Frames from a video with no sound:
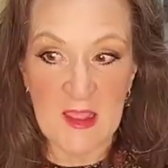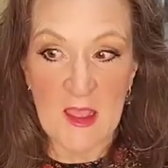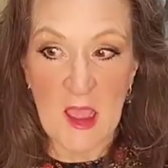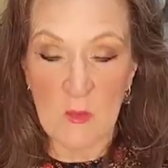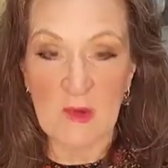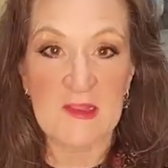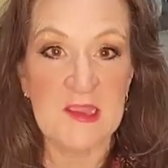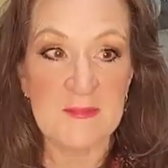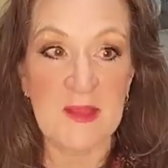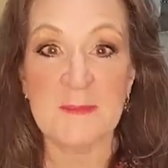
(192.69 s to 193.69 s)
I want to
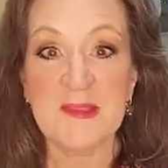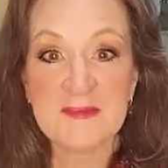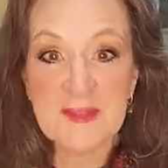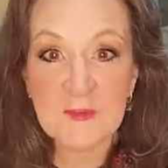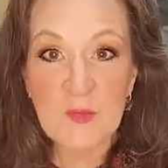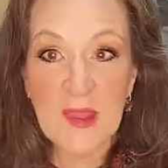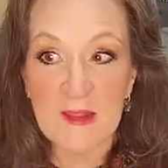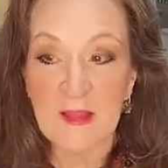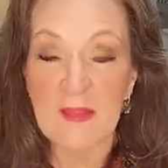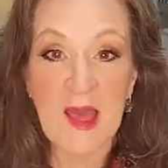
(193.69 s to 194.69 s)
keep that. Because guess what?
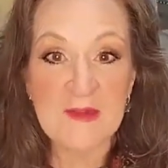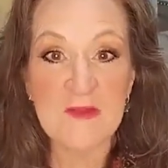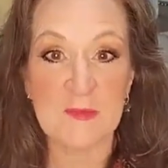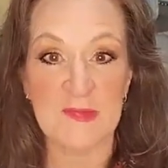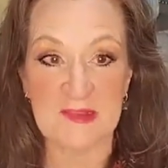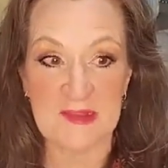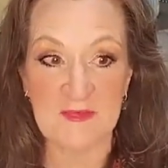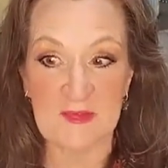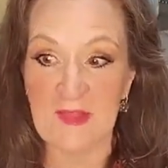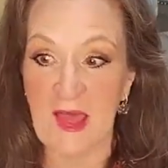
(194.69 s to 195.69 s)
A lot of our
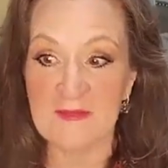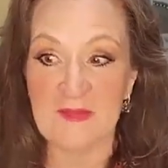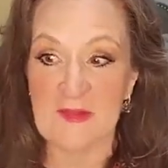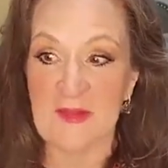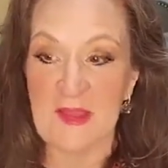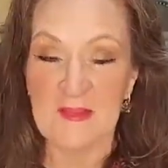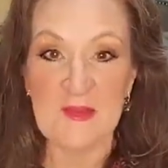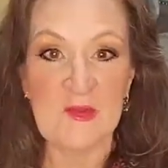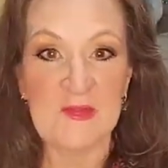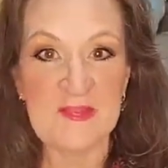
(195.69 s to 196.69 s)
beliefs, a lot of the, the
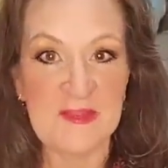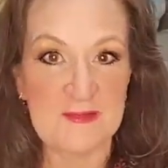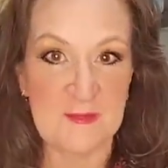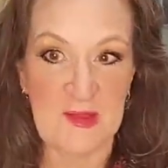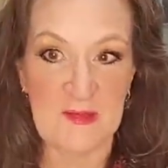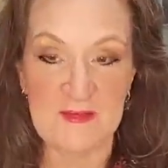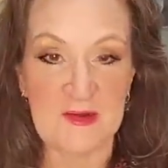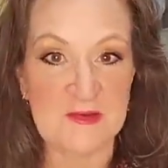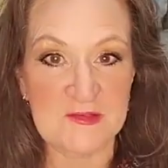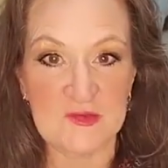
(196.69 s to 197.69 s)
good things about us and
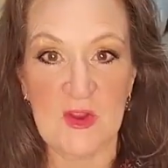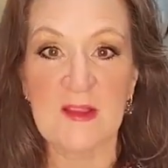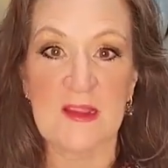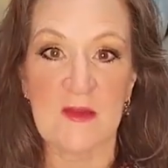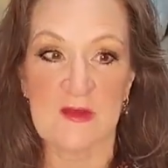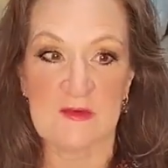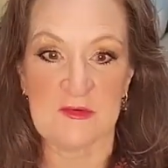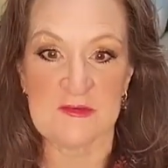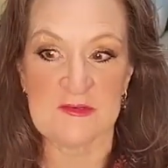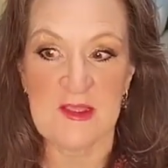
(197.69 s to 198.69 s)
our strong
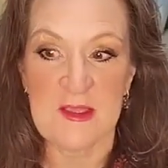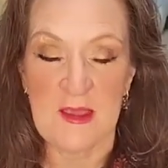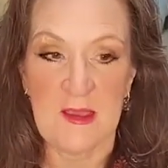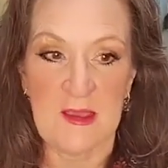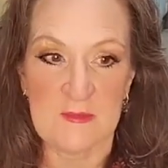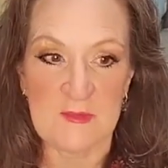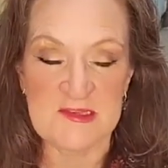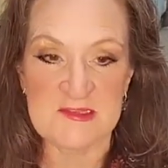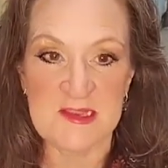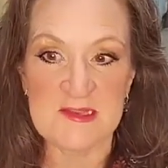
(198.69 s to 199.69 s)

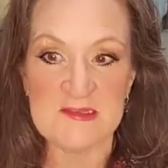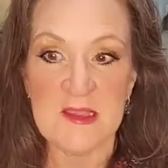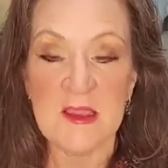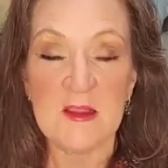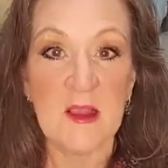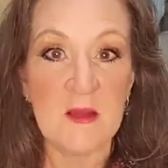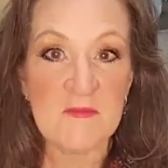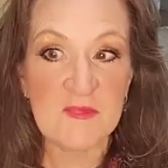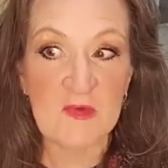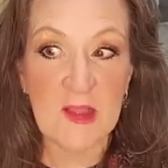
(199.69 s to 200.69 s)
characteristics come
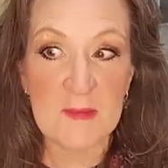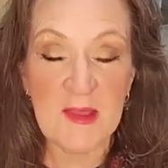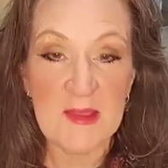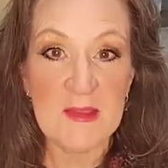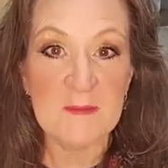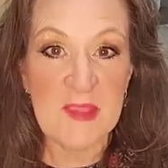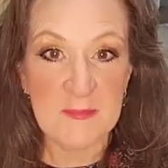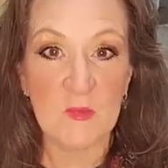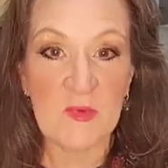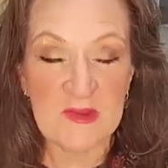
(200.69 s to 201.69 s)
from
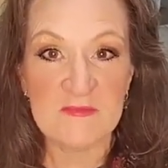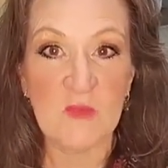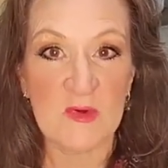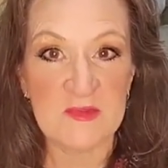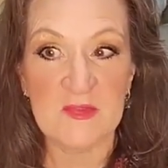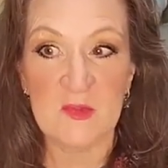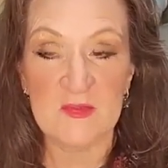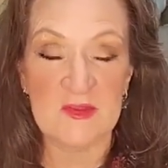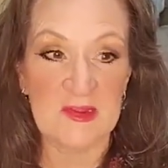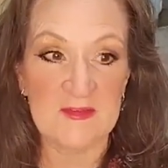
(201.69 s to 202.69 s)
people reinforcing
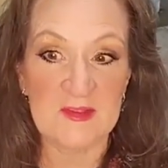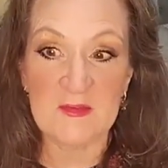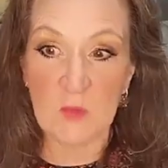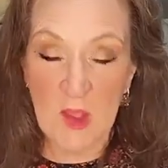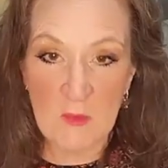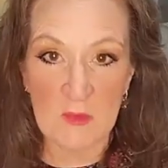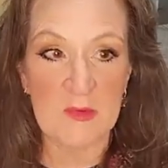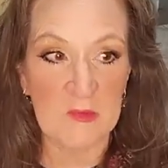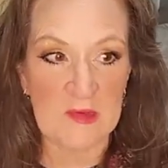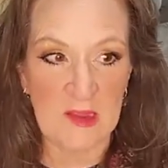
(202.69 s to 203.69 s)
those in us as well when
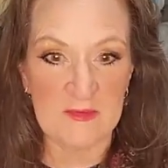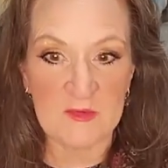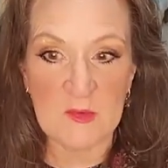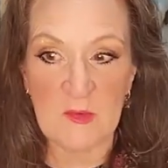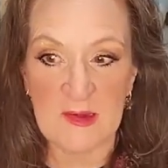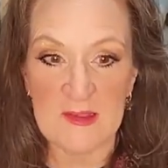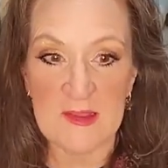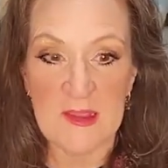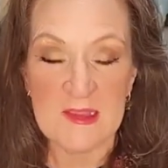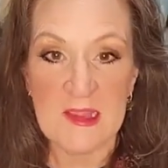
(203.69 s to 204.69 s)
we were young. So we want to
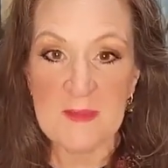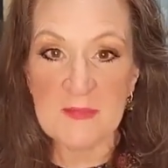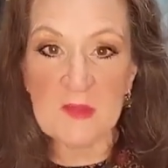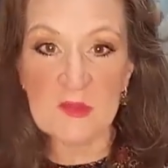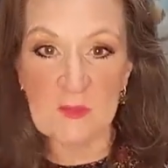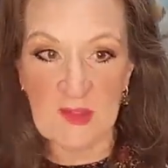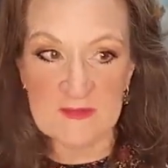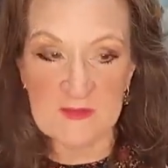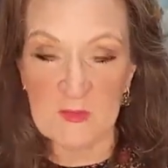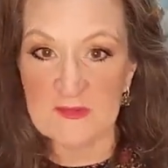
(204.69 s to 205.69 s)
keep the good
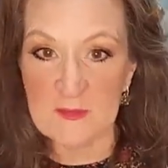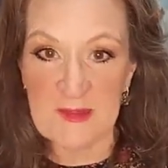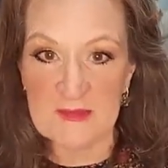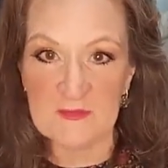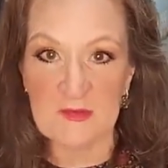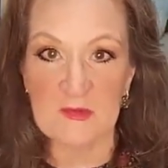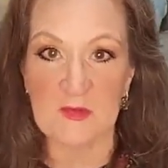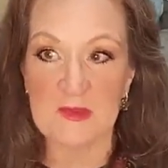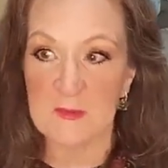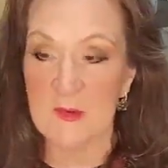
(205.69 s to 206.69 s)
ones, the ones that make us feel
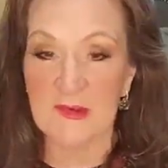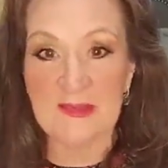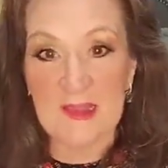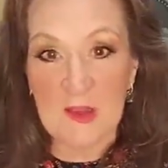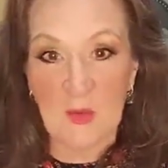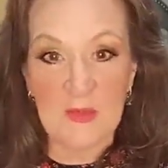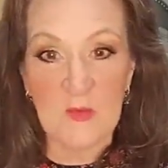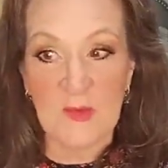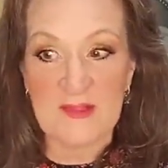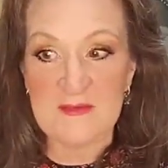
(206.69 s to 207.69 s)
good, and we want to let go of the
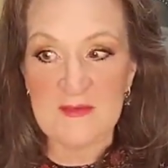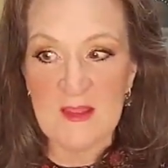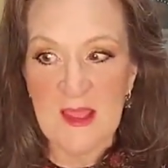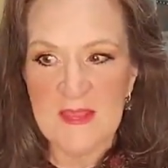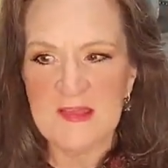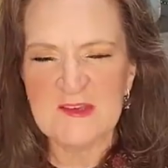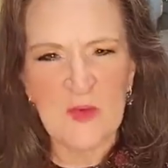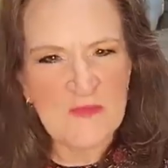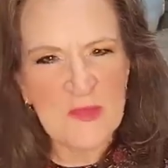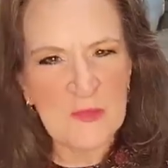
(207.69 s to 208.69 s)
ones that
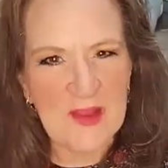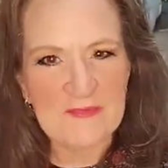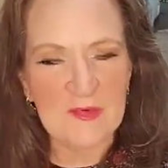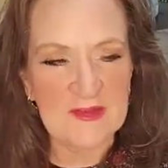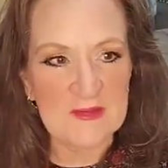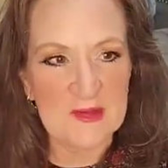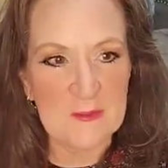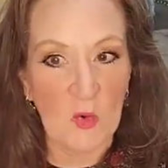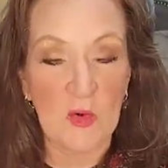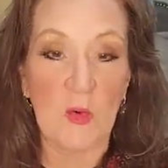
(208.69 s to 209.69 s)
don't feel right for us
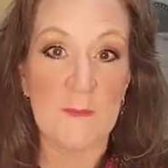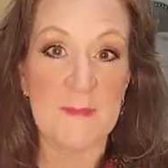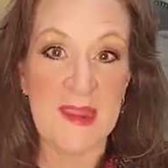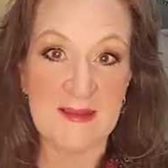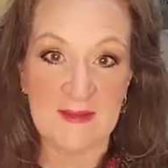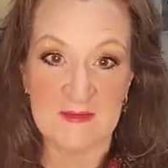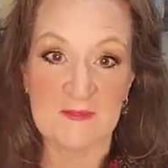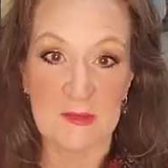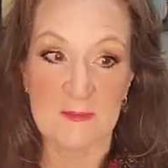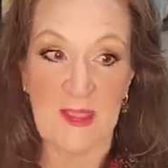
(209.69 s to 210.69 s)
anymore or make us
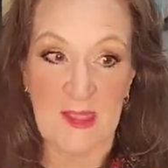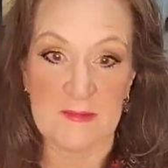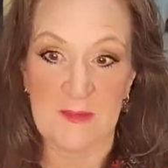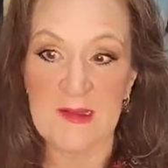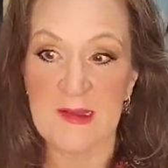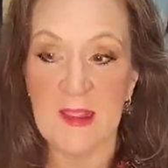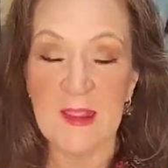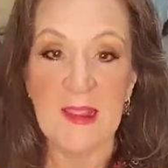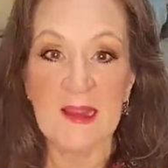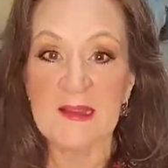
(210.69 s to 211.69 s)
feel bad, right?
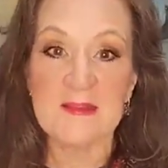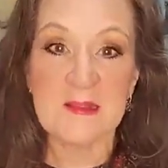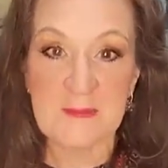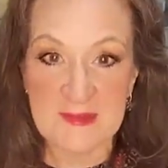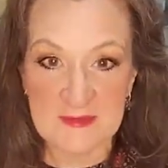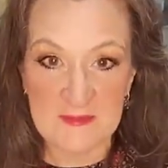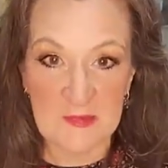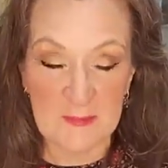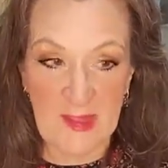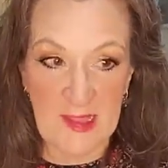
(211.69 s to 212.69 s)
Anything that makes us
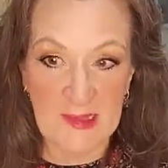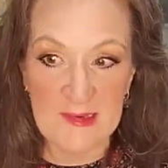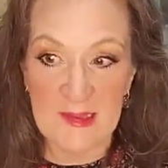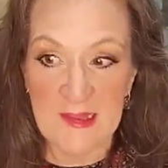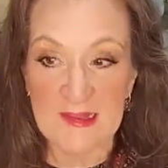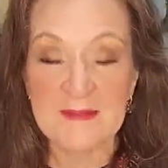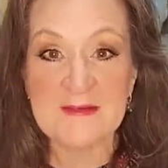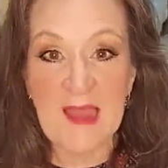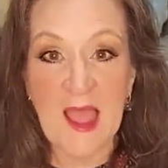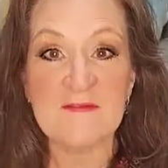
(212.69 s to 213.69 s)
feel bad is
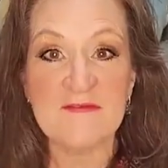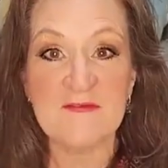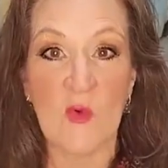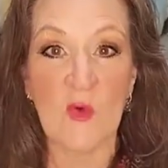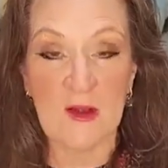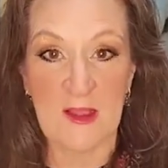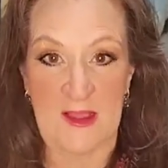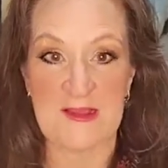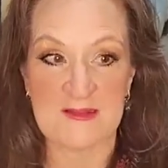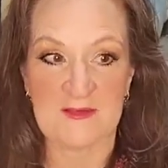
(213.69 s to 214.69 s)
not for
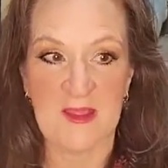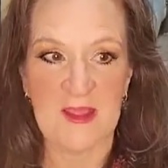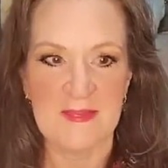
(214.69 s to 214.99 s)
us.